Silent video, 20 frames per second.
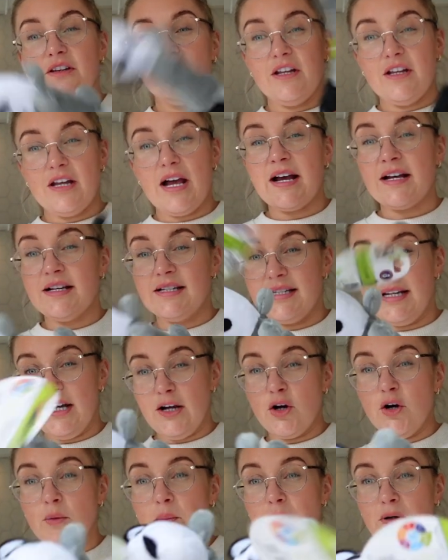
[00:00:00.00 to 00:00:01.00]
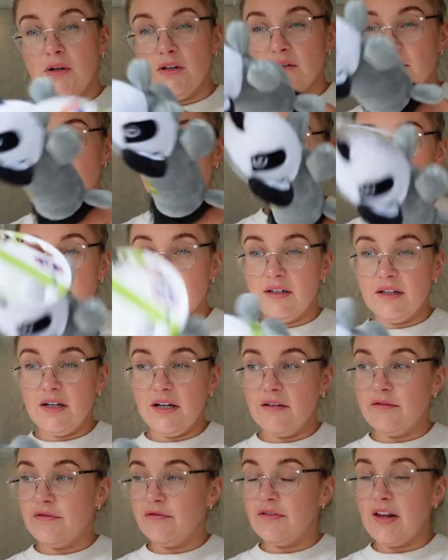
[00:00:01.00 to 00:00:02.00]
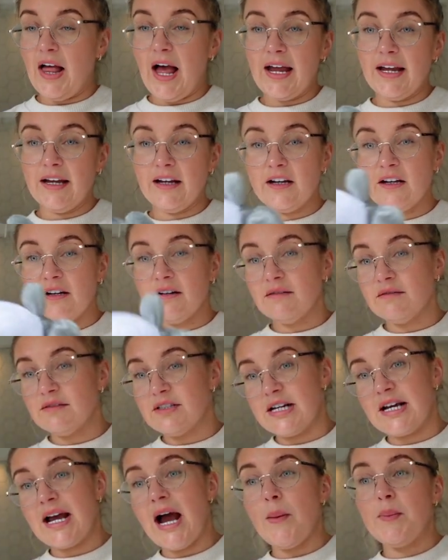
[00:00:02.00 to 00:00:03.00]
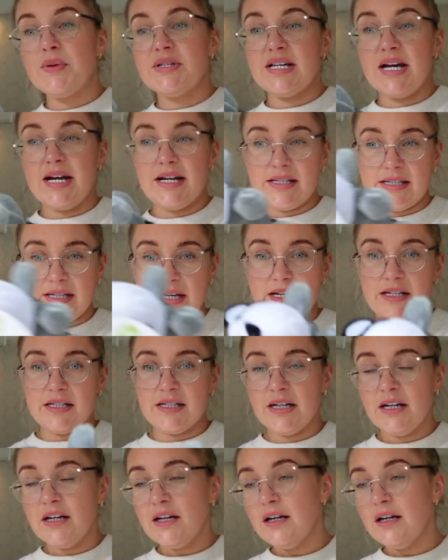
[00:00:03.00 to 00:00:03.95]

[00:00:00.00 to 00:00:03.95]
I can see a couple of like decapitated